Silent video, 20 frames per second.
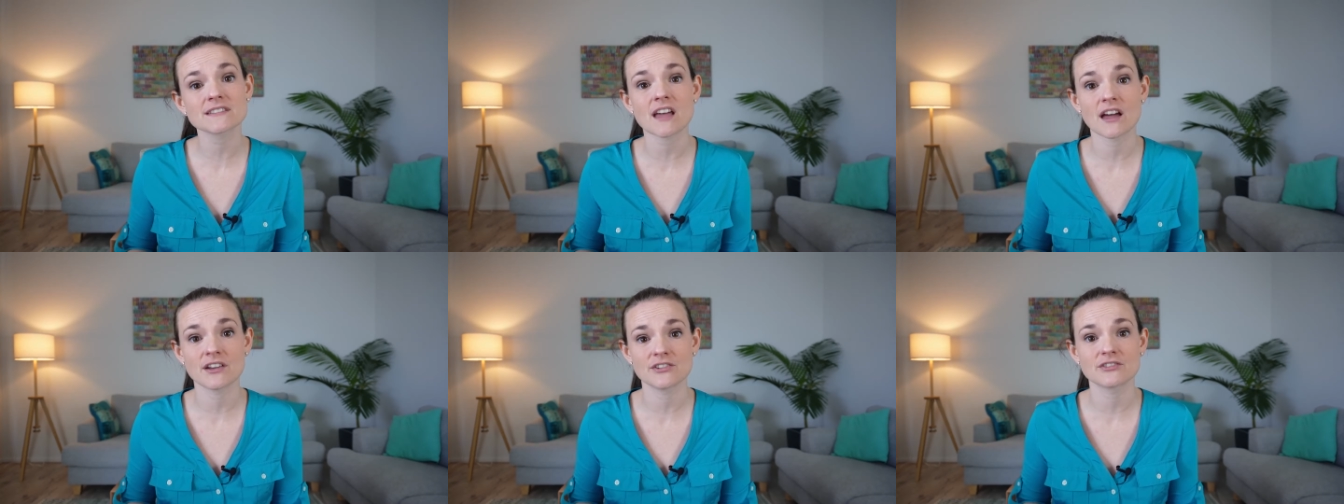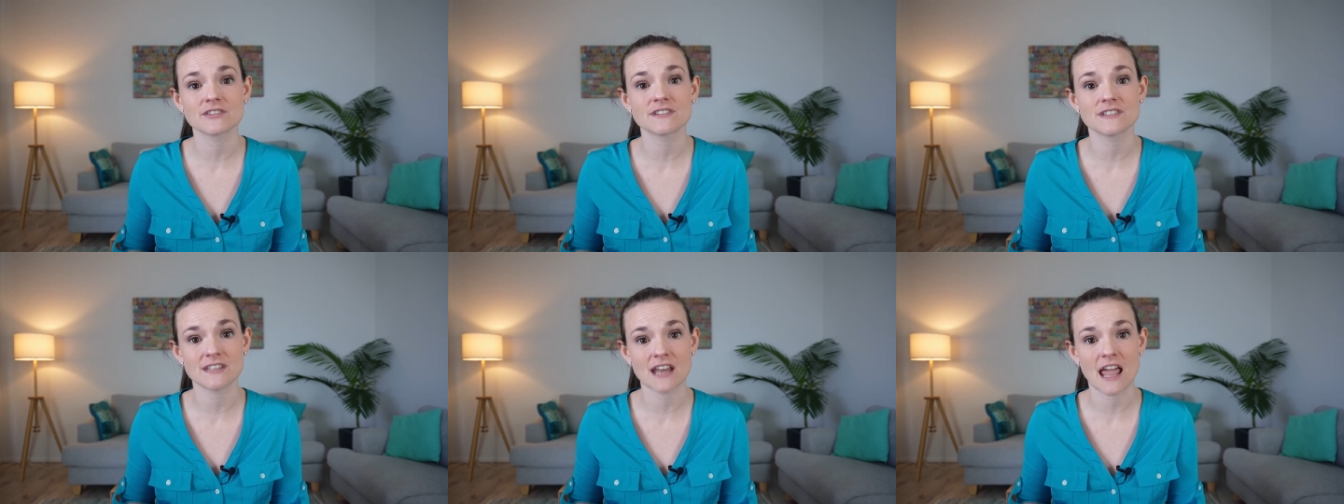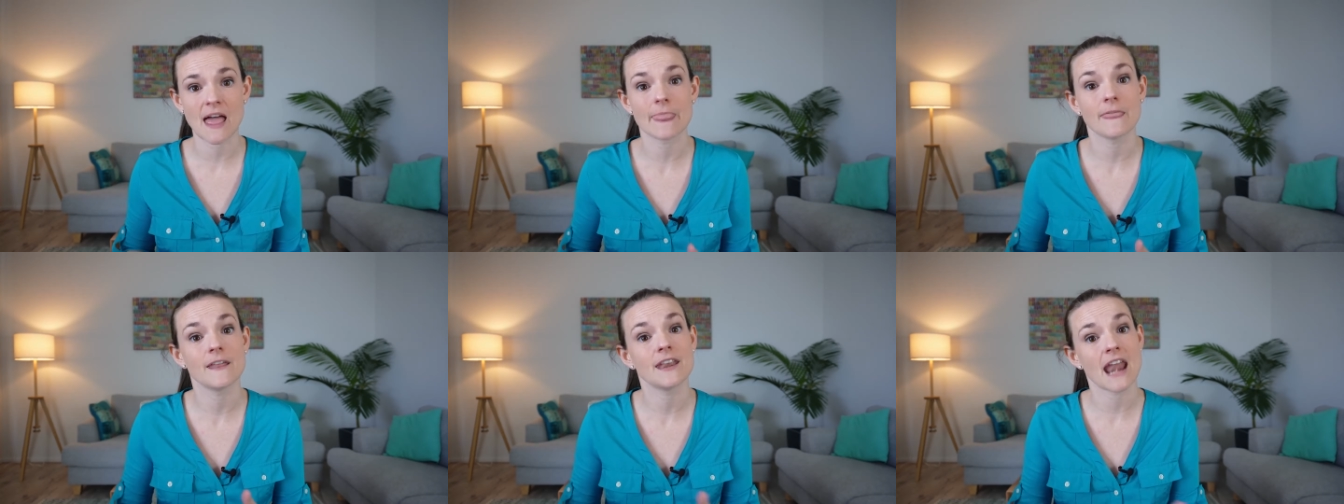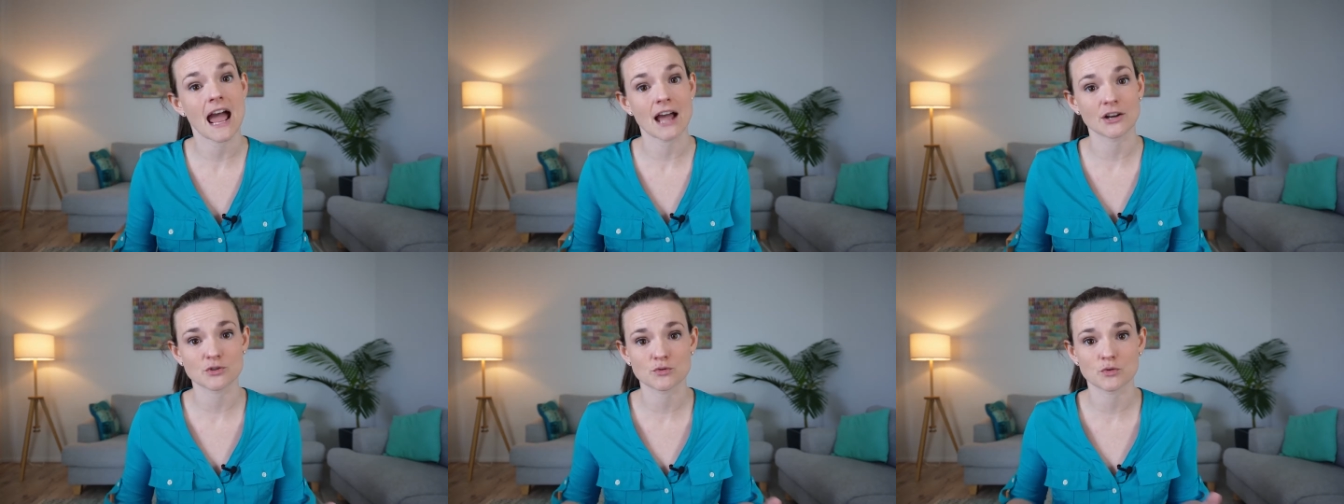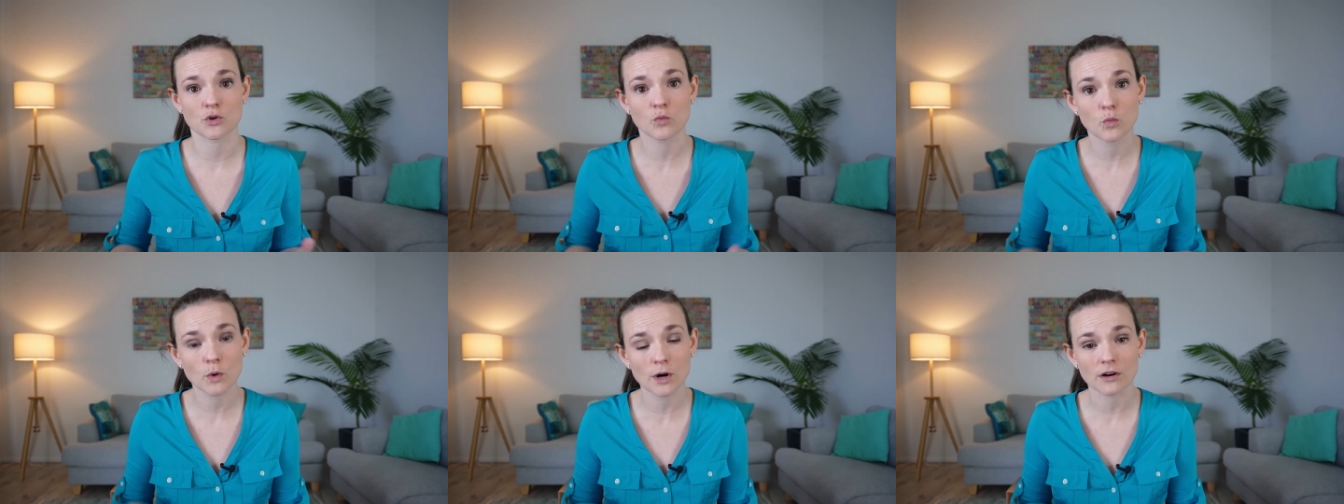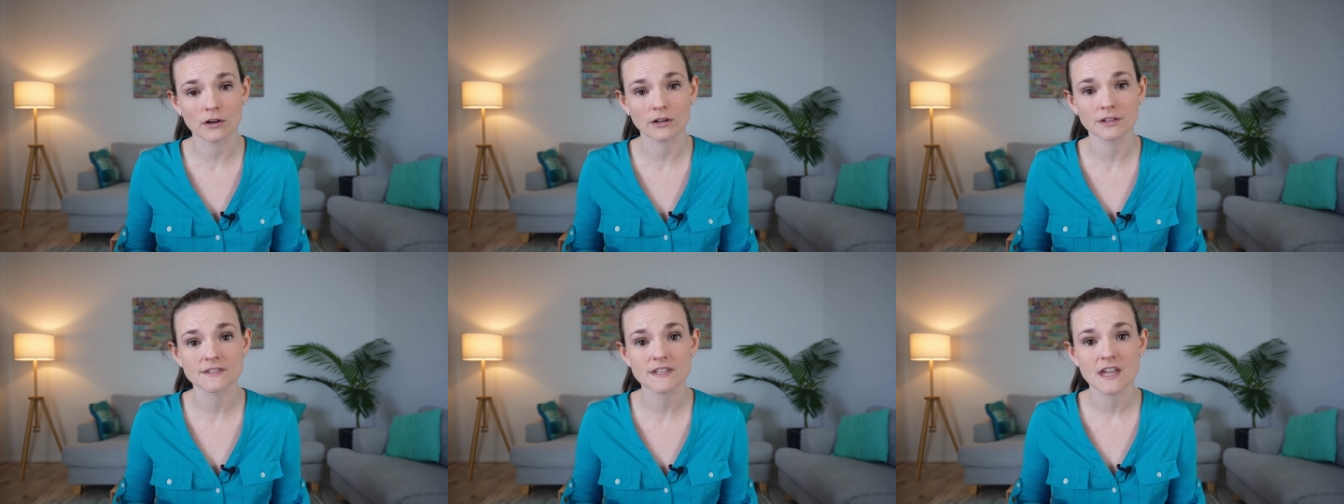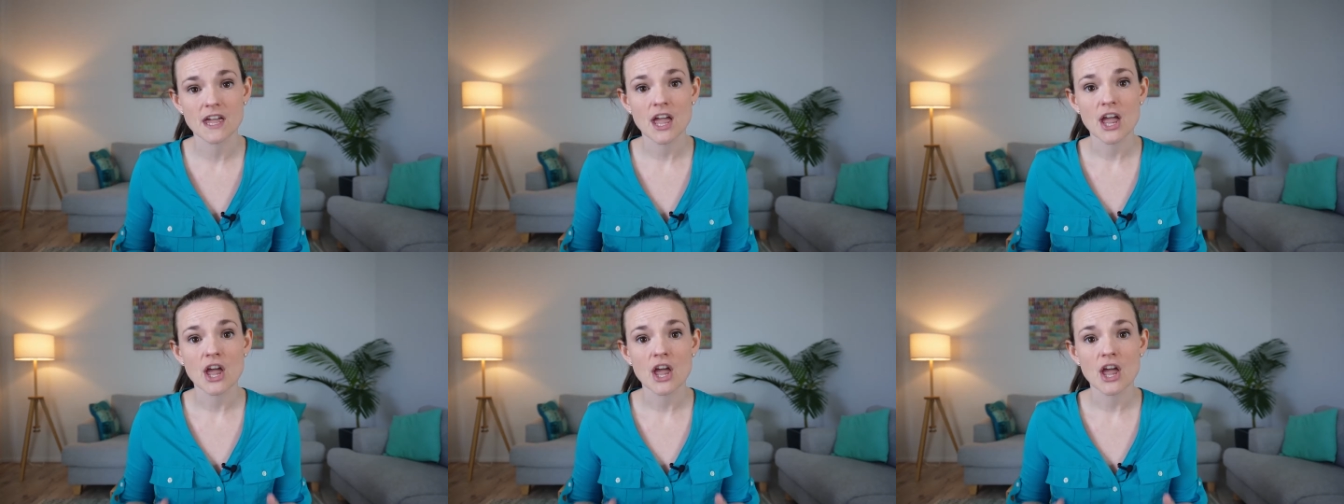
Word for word: understand the natural world,